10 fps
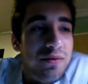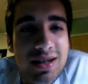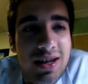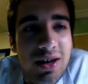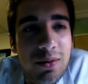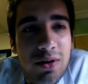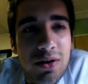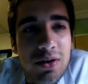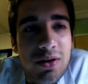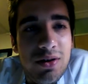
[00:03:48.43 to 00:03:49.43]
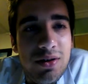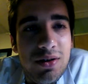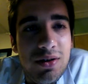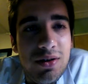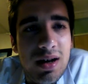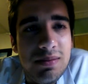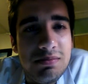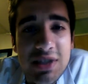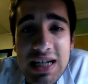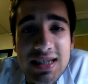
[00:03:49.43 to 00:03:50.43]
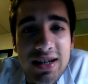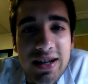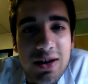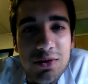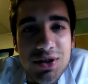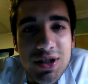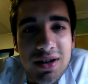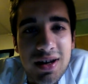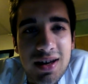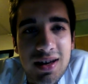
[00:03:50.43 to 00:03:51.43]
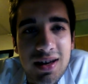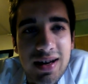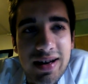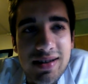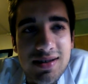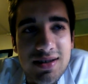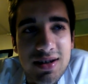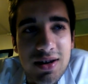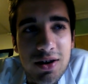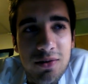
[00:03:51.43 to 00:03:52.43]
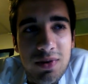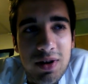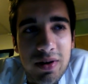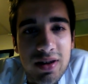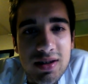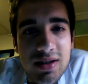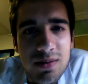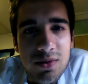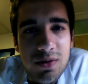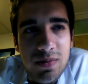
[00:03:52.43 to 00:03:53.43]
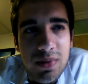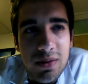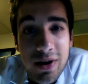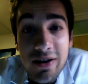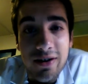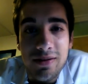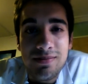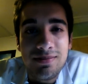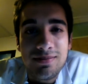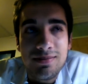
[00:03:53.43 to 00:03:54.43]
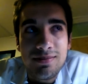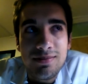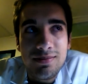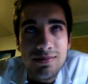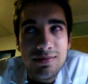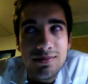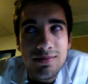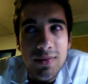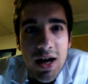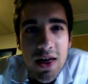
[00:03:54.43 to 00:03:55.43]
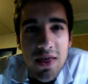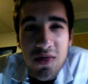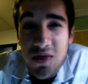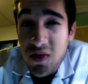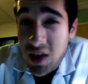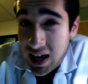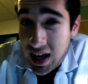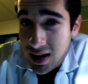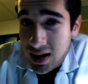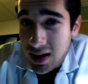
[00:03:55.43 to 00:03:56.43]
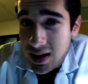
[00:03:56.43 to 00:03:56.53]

to seeing you on um, Saturday or Sunday, and uh, hopefully by that time you'll be in America. I think.